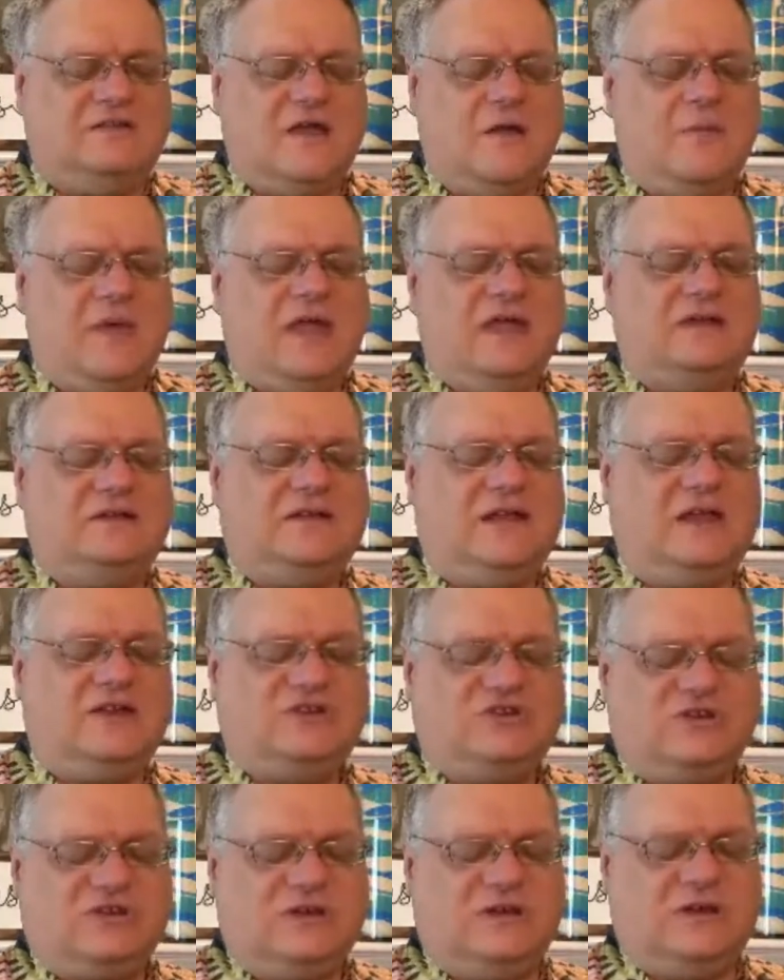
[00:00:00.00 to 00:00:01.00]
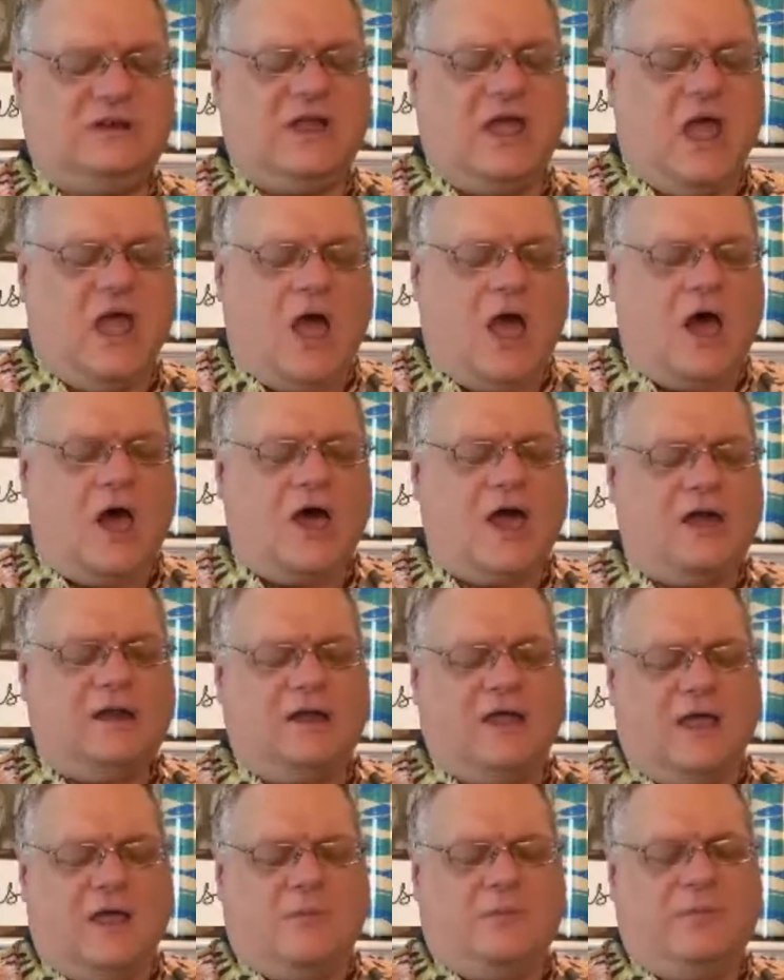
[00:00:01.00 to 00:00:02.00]
I set my intention
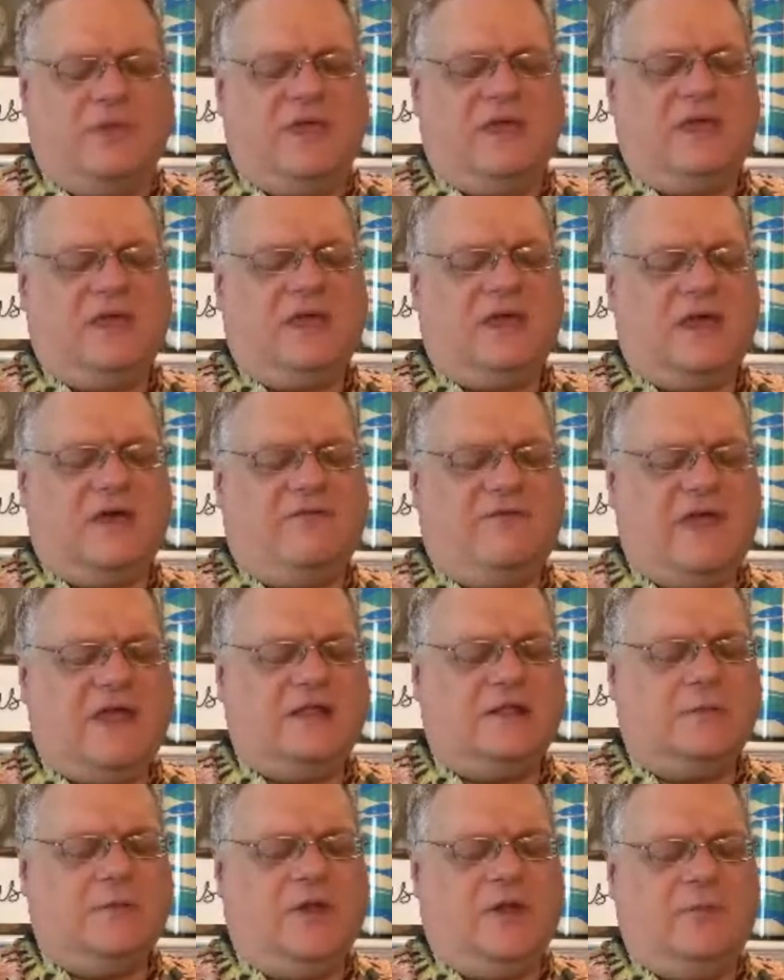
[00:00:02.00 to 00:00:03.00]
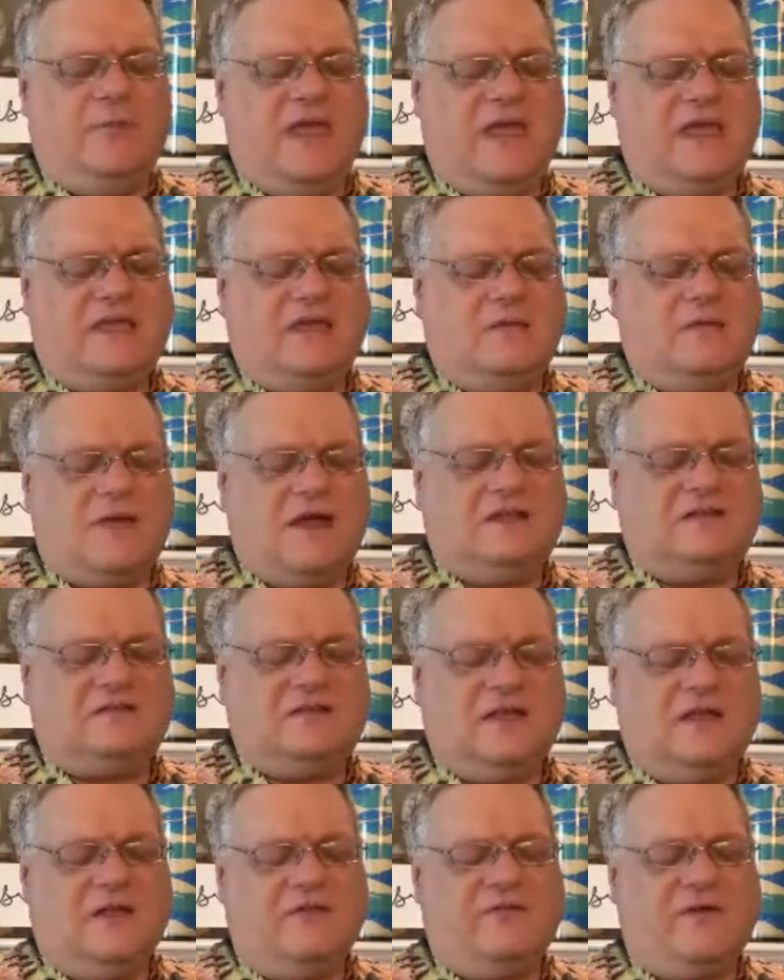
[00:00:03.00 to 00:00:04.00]
on being available, making
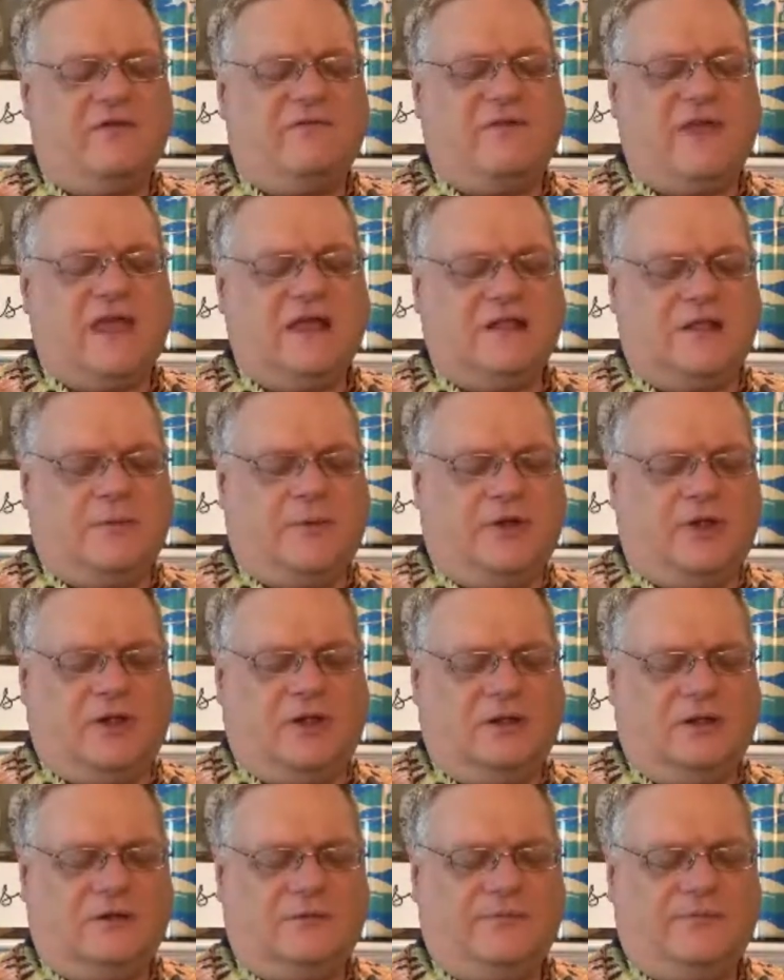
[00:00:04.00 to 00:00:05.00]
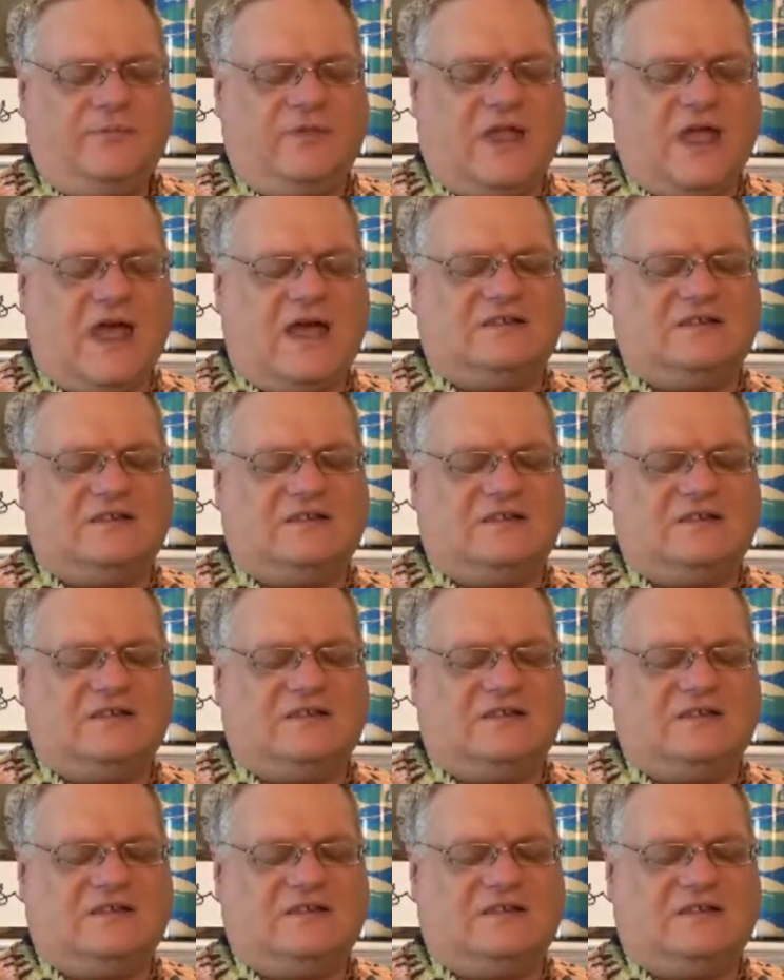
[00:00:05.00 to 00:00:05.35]
myself available